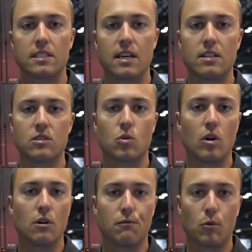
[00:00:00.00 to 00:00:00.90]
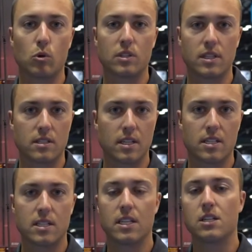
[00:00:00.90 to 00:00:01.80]
10, 12, 14,
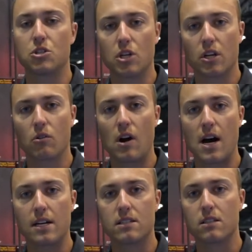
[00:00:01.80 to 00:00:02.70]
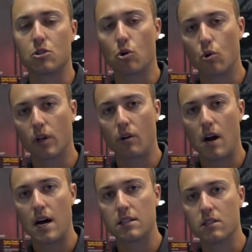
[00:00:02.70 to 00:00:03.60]
16 jigging rods and trolling
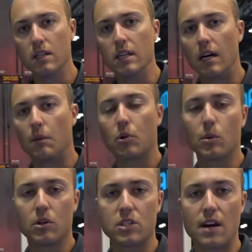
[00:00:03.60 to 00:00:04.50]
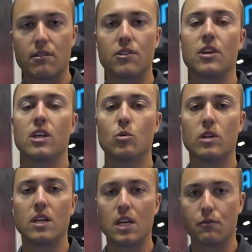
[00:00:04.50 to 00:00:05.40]
rods, uh, pretty much everything you would
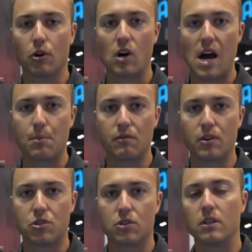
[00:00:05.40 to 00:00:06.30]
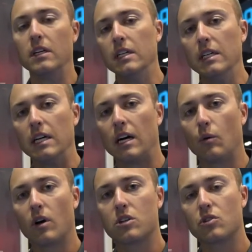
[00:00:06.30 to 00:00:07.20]
need for crappie fishing. Uh,
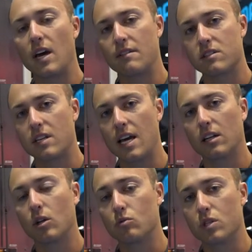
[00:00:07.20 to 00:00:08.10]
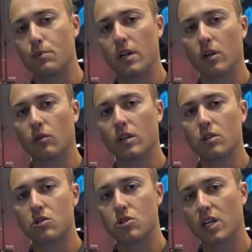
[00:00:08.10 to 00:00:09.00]
we also have standalone spinning
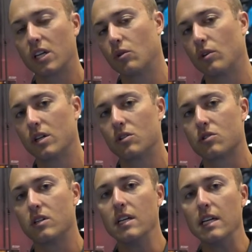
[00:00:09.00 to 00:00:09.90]
reels, jigging reels,